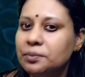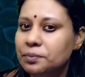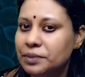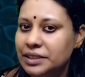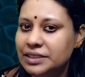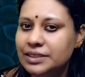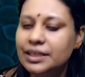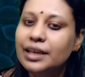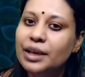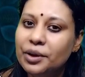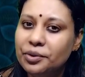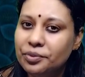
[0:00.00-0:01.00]
breast
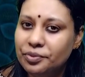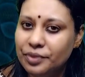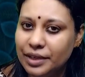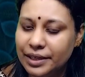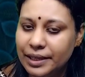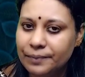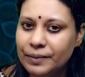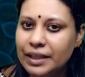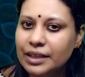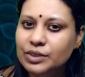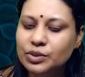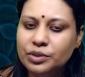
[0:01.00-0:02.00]
feeding.
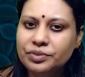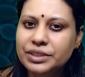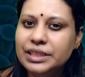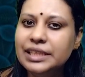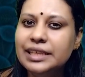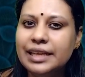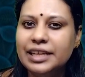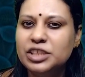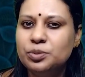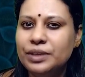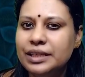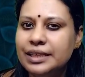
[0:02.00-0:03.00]
So if she
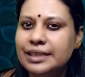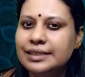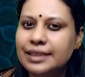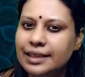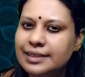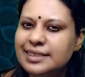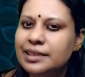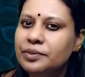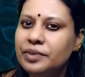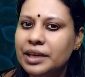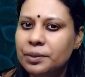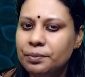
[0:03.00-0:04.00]
experiences a
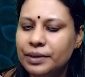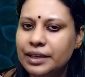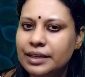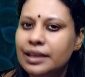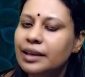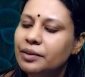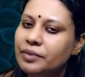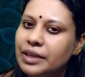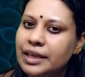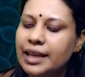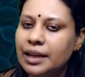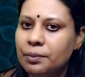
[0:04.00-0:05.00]
severe pain, we
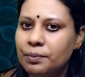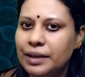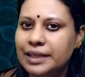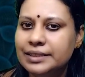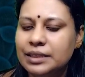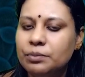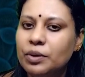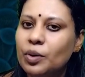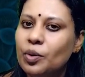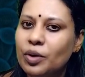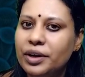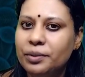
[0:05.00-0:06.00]
can apply some
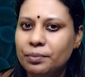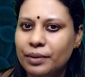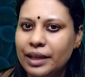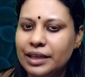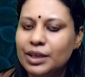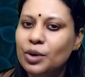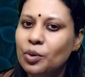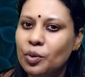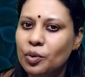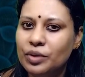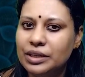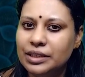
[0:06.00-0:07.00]
cold pack
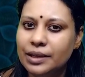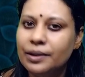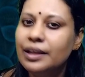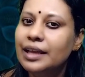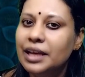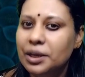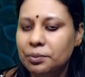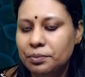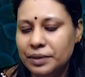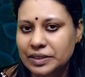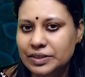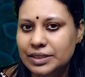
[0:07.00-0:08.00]
over the
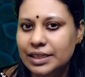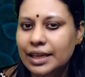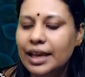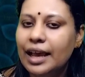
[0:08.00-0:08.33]
breast,